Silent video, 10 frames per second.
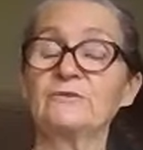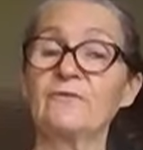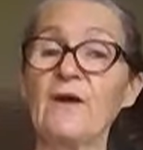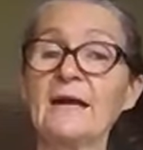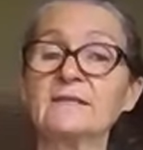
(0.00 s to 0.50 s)
In
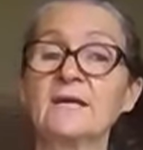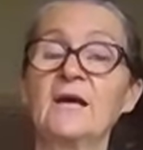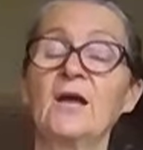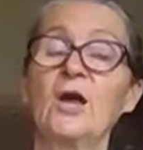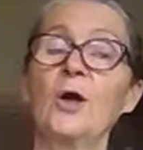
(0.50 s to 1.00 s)
fact,
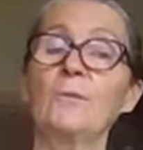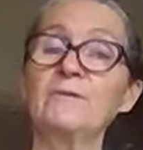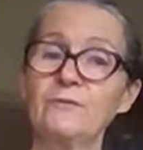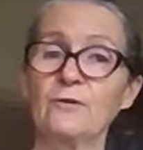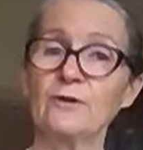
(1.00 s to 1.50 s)

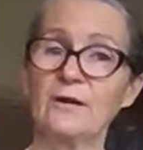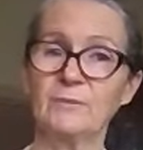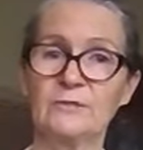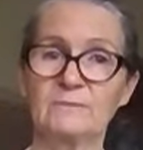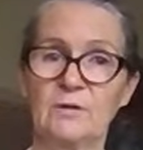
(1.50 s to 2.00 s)
before I
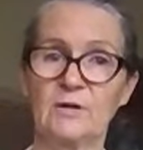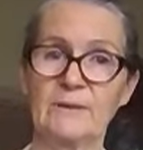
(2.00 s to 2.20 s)
put in my